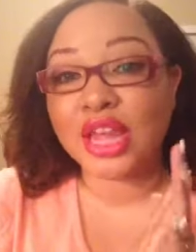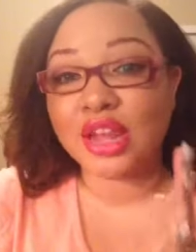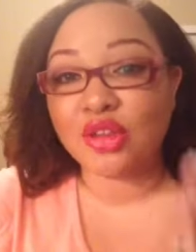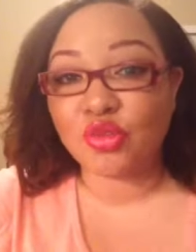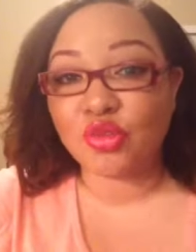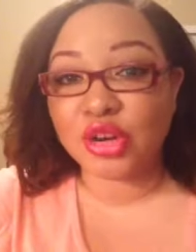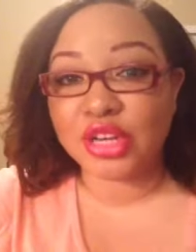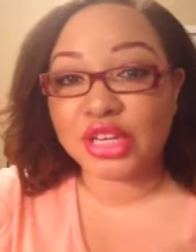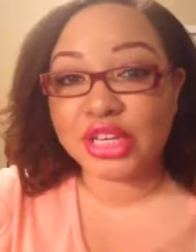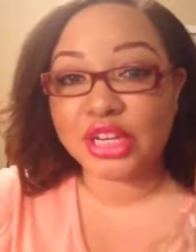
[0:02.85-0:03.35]
a
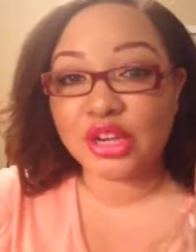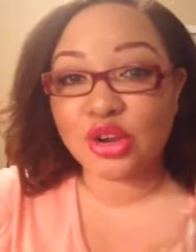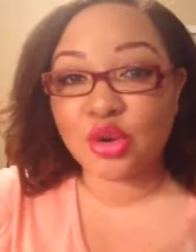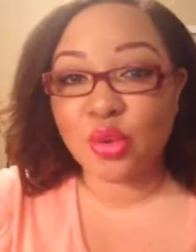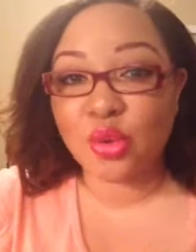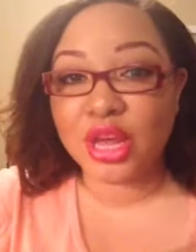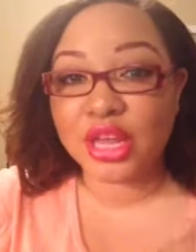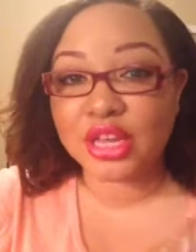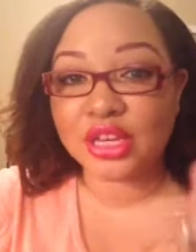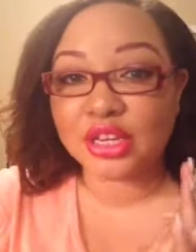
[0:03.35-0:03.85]
really
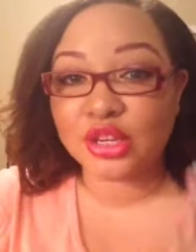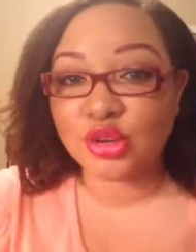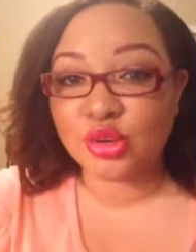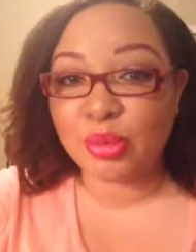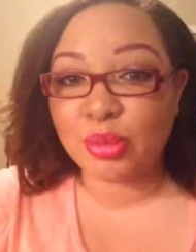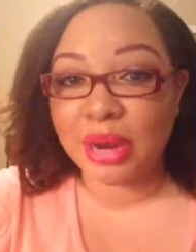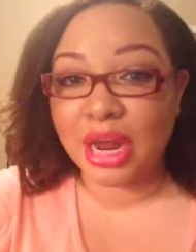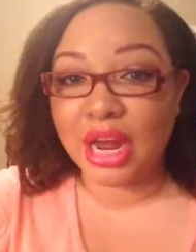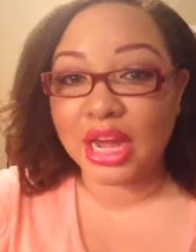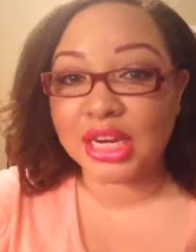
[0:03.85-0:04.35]
quick
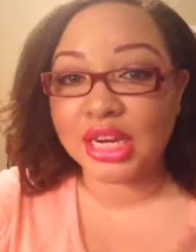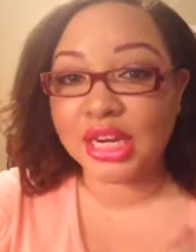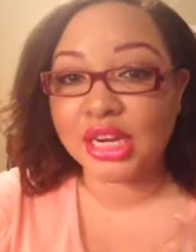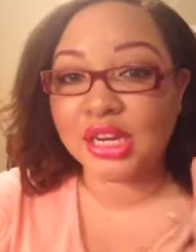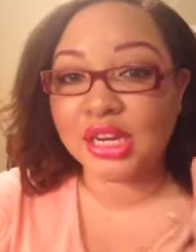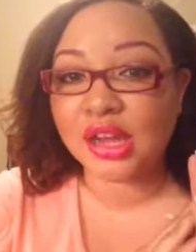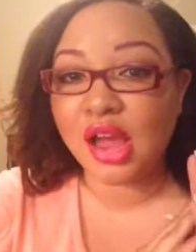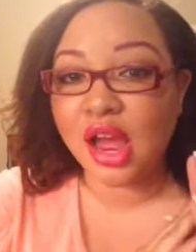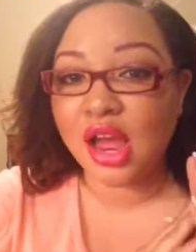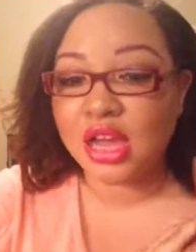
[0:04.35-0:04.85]

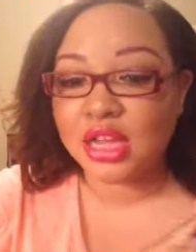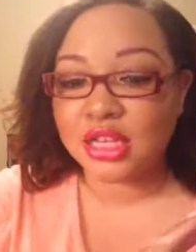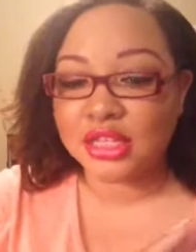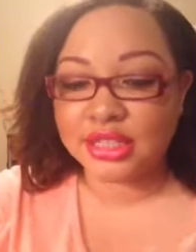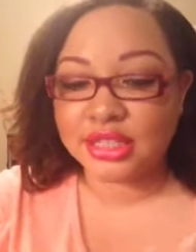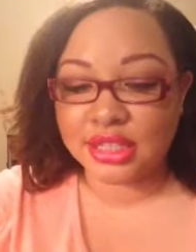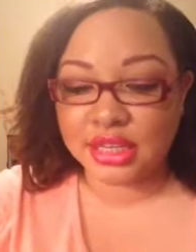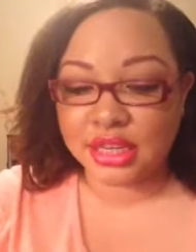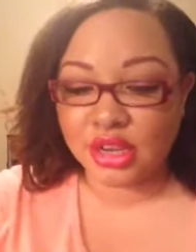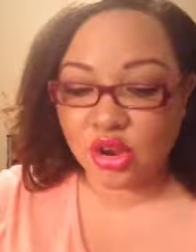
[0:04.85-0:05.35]
couponing
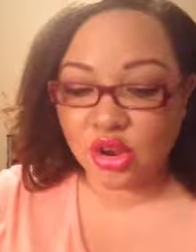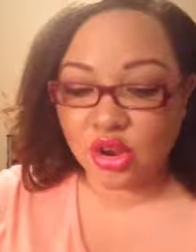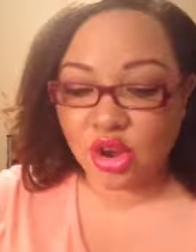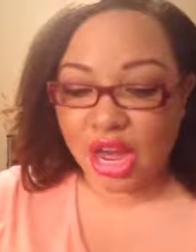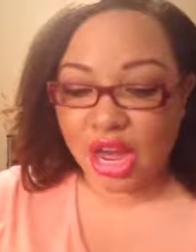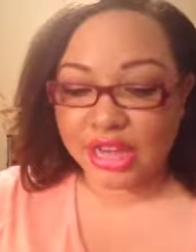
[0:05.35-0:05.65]
deal.